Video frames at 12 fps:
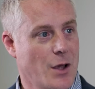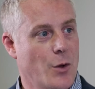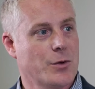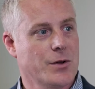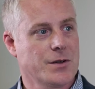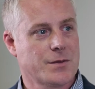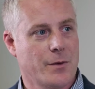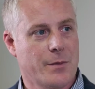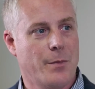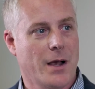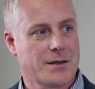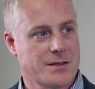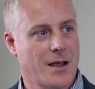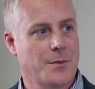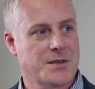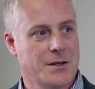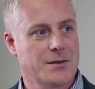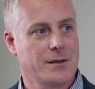owners, with buck
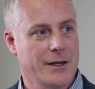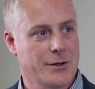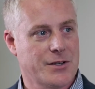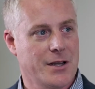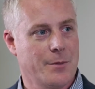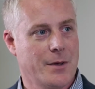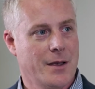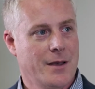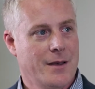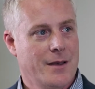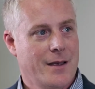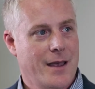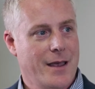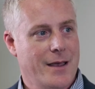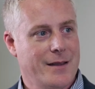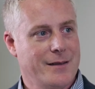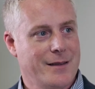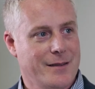stops here leadership,
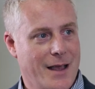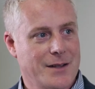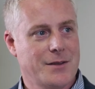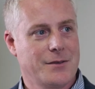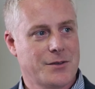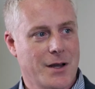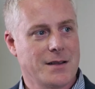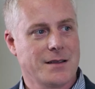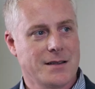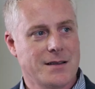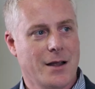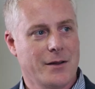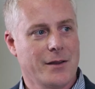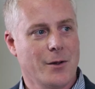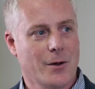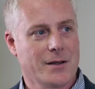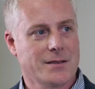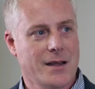and that translates down to the
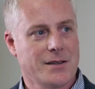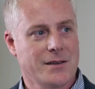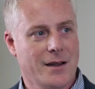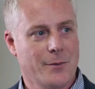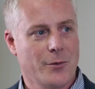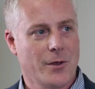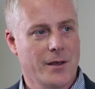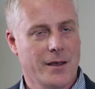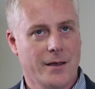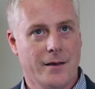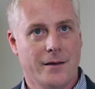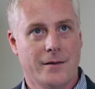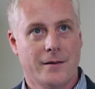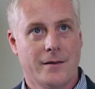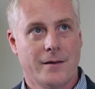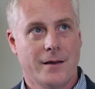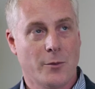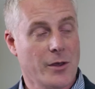organization. I'm really
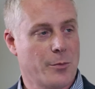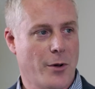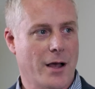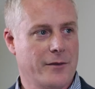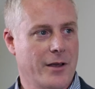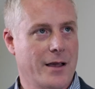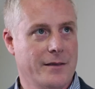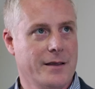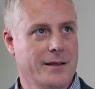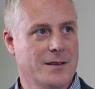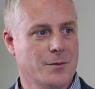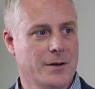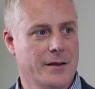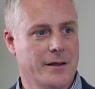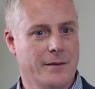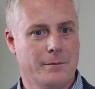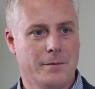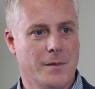proud of it. I think that's one of
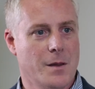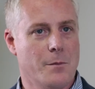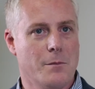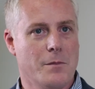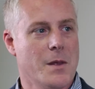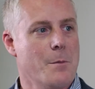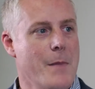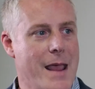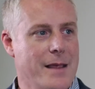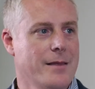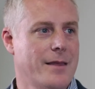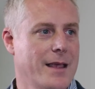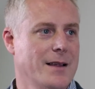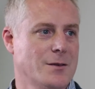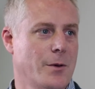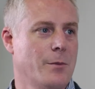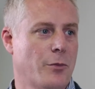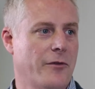the main things
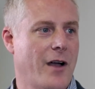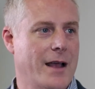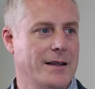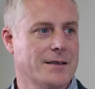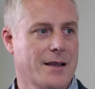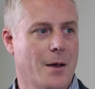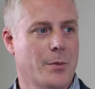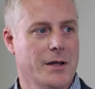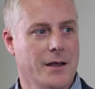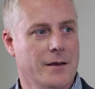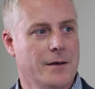we provide as a company.